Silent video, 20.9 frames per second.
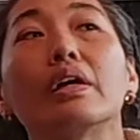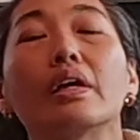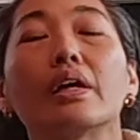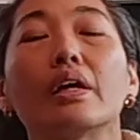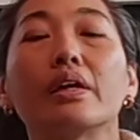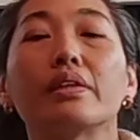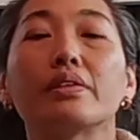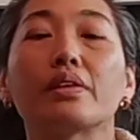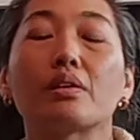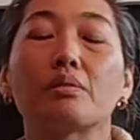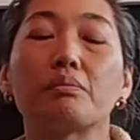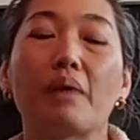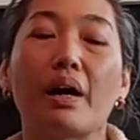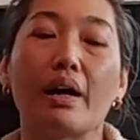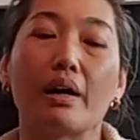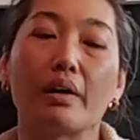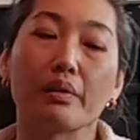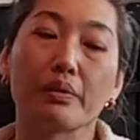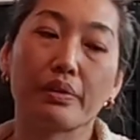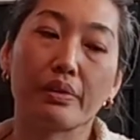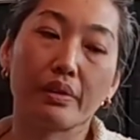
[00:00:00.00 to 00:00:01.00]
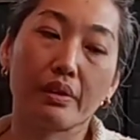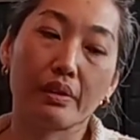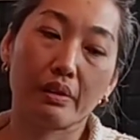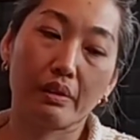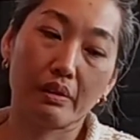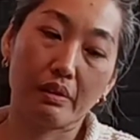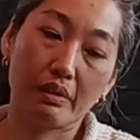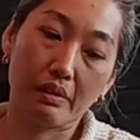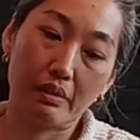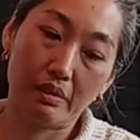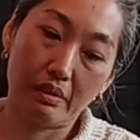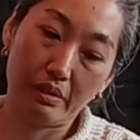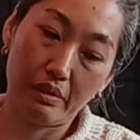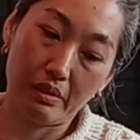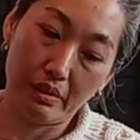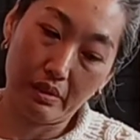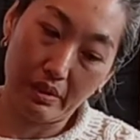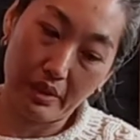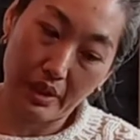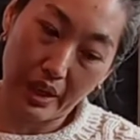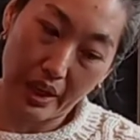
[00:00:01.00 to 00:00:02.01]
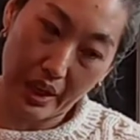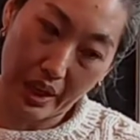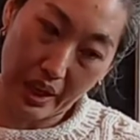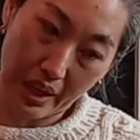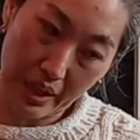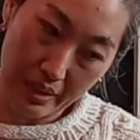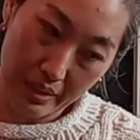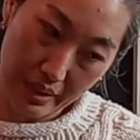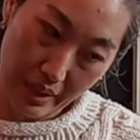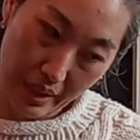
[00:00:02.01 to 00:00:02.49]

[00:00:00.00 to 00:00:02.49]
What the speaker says: in their mouth, and